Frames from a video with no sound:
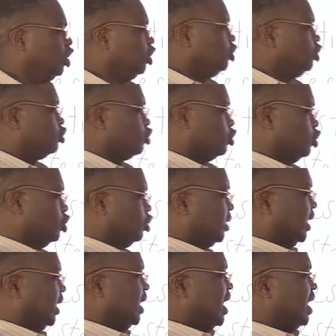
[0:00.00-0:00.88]
So
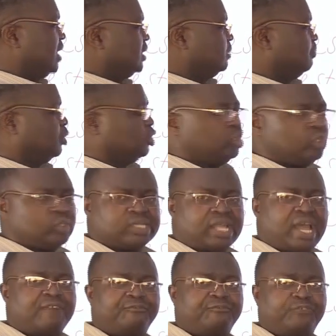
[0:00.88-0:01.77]
the glands produce
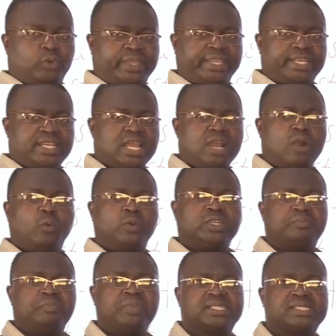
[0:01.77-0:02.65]
a fluid
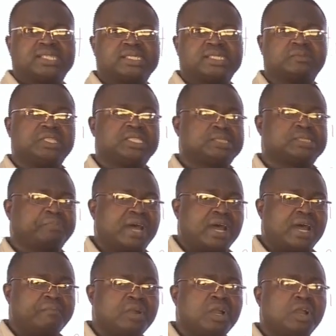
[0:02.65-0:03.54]
which mixes with
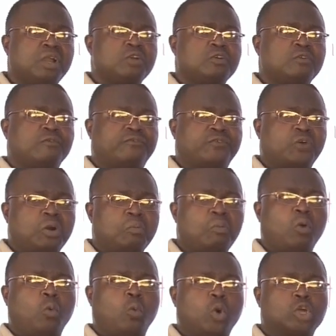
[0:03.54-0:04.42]
sperm to
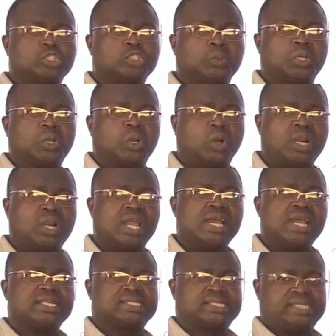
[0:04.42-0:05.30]
form what we call
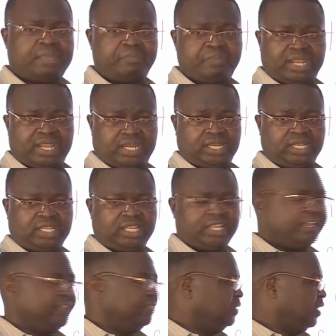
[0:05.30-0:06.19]
semen.
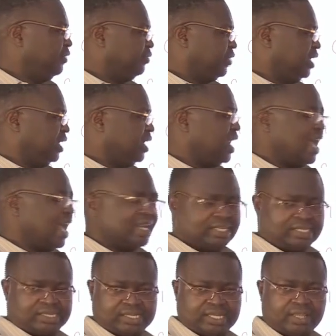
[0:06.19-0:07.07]
The 3
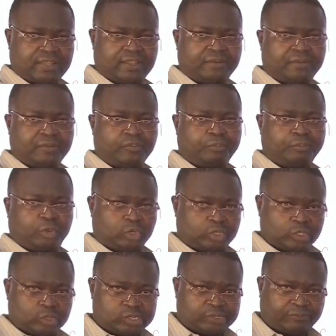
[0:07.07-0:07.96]
glands
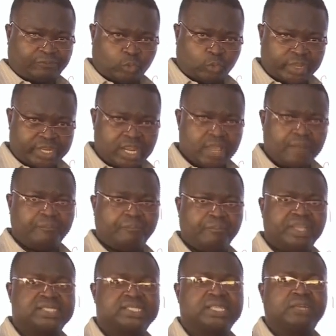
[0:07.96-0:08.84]
produce fluid
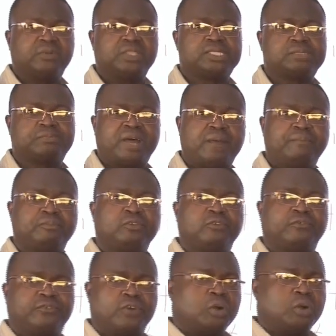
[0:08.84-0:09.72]
mixing with sperm
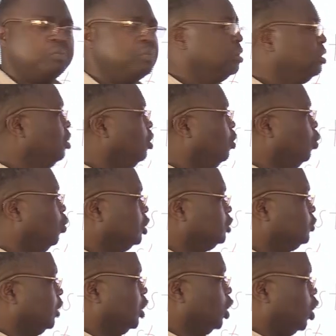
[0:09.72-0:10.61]
to form
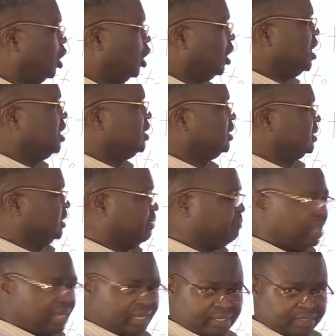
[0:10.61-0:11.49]
what we call
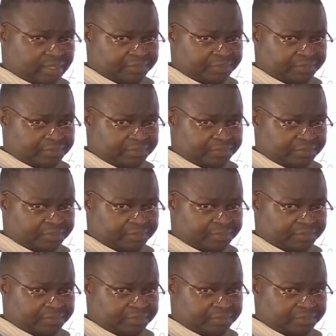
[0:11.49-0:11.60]
semen.